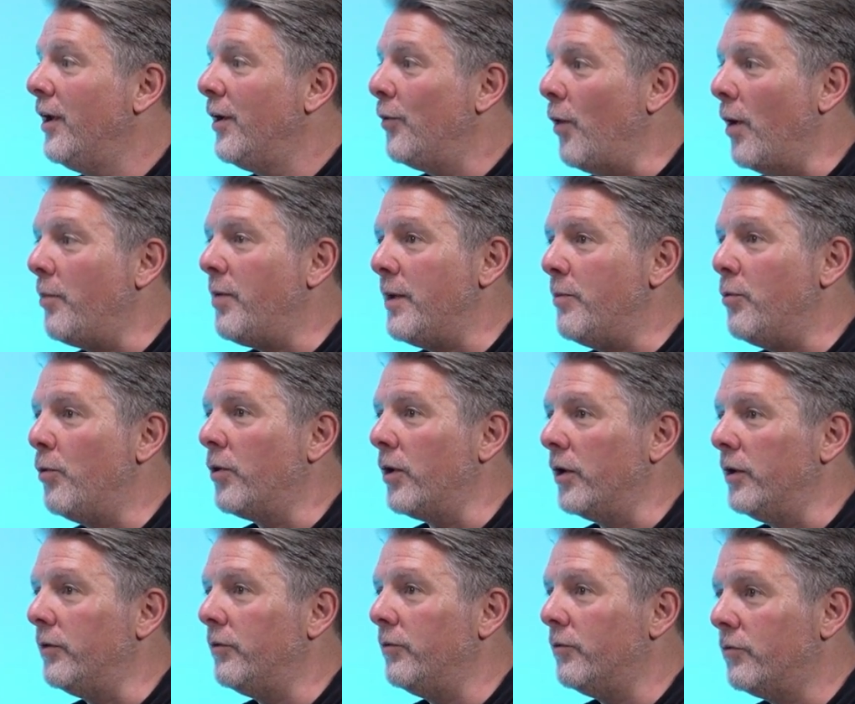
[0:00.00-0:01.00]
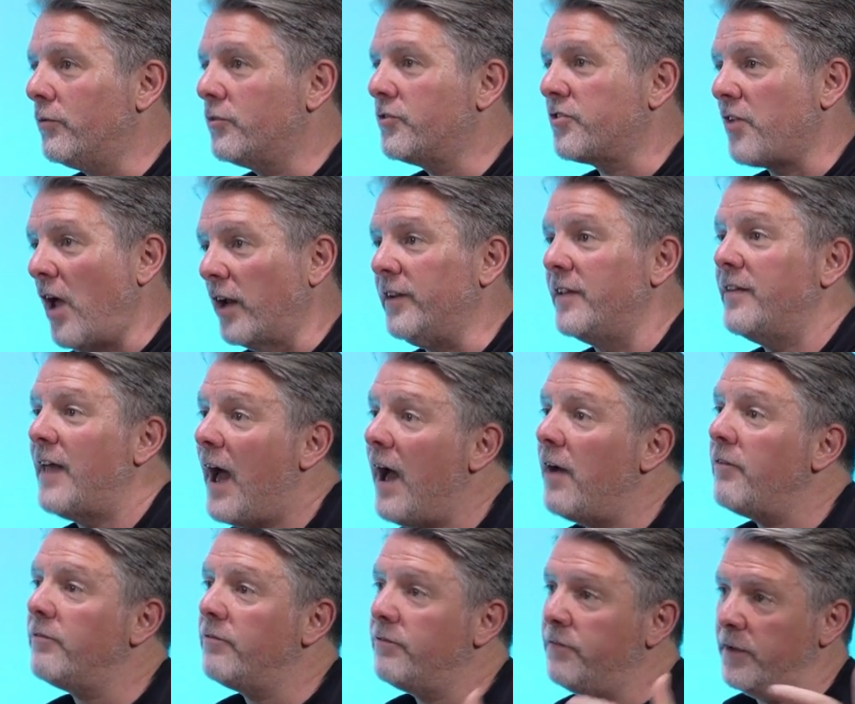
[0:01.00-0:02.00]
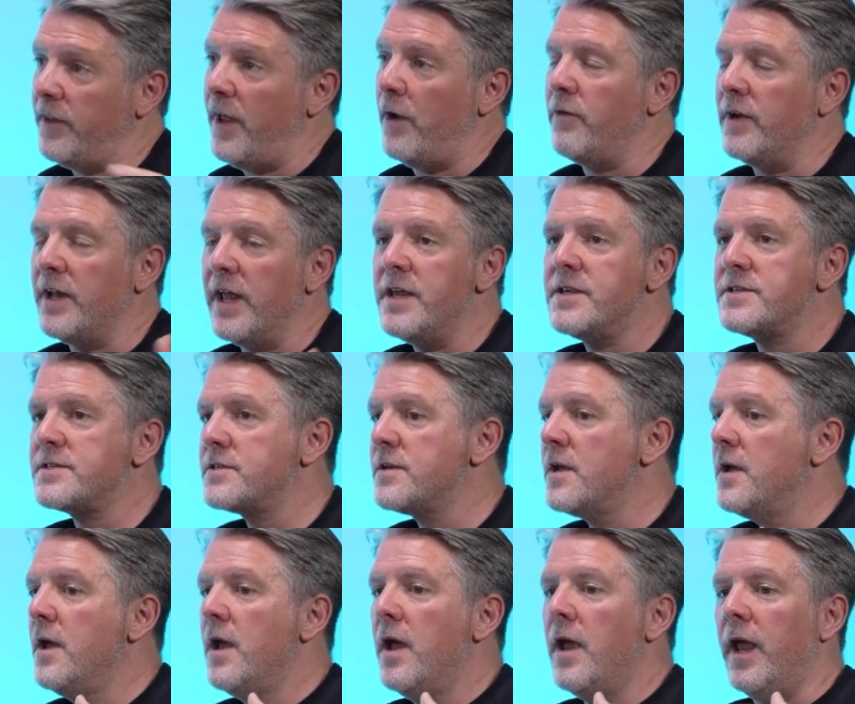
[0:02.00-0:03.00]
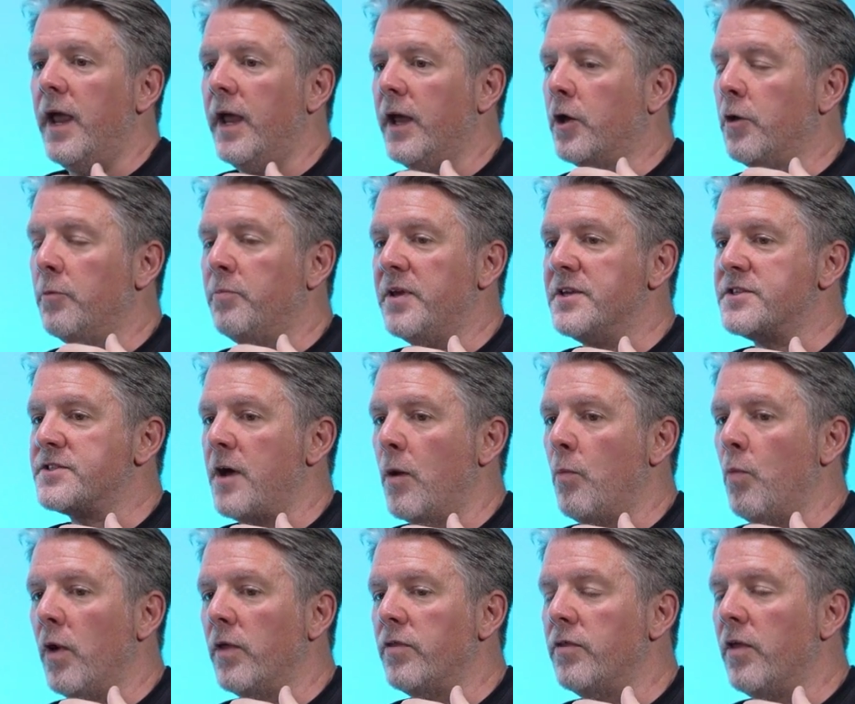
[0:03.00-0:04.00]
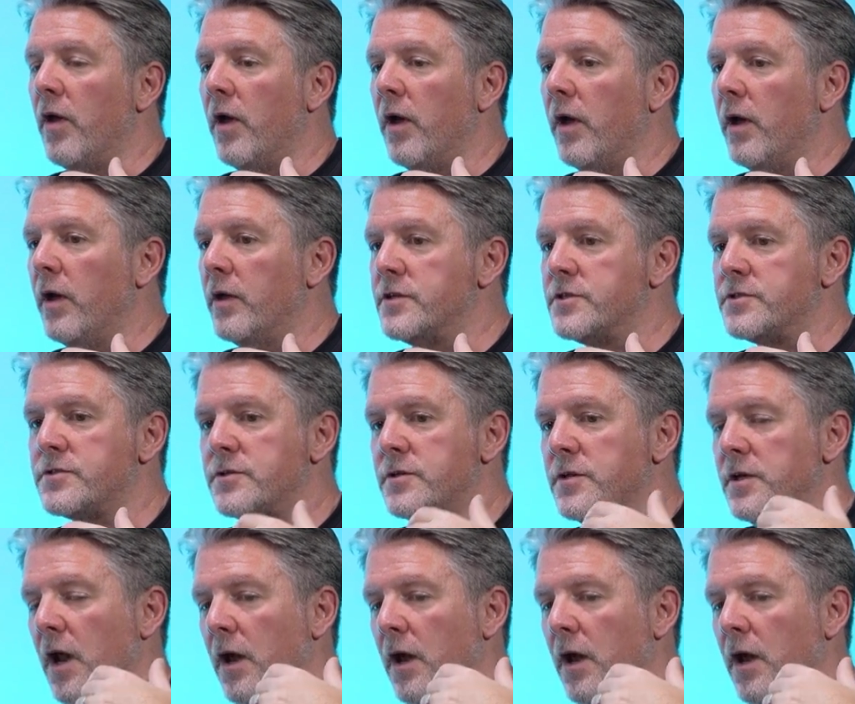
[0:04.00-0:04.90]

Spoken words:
where people can study that for their release. It could be someone that has,